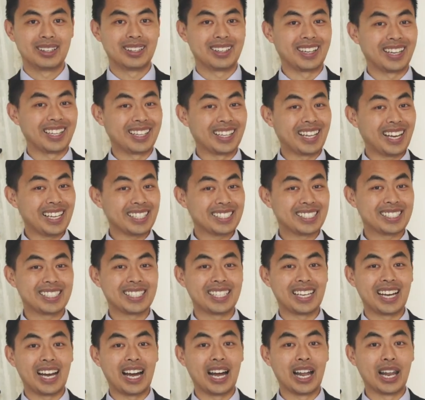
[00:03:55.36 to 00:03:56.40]
that, That's
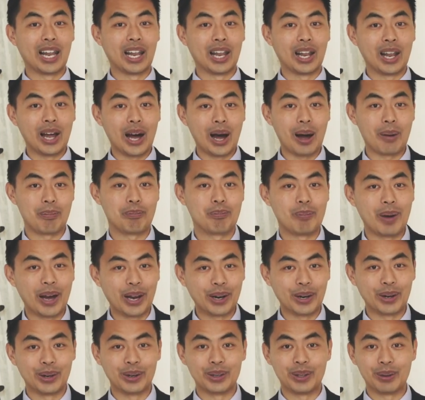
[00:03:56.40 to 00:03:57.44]
a lot
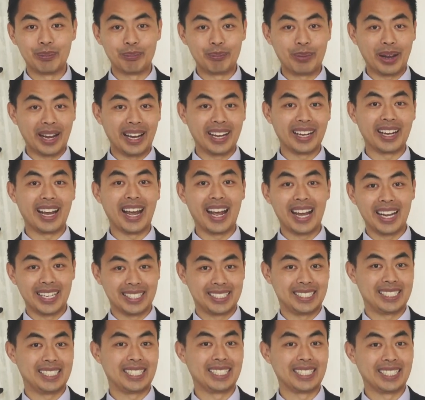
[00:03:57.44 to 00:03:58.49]
better than paying
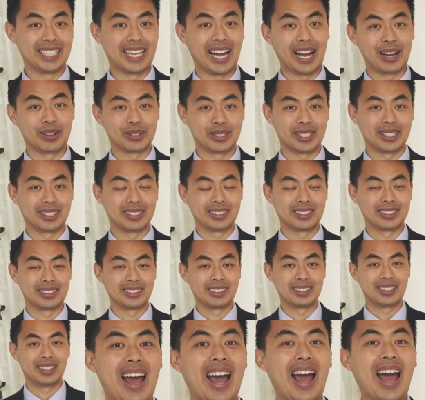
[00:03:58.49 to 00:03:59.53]
18000
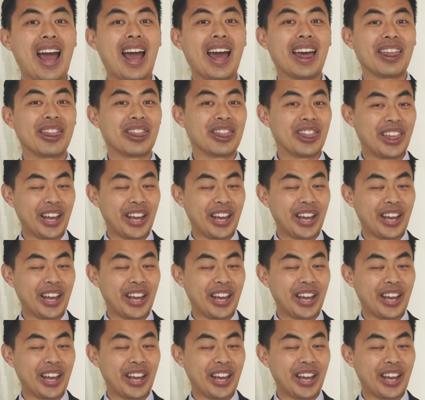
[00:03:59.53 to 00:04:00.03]
And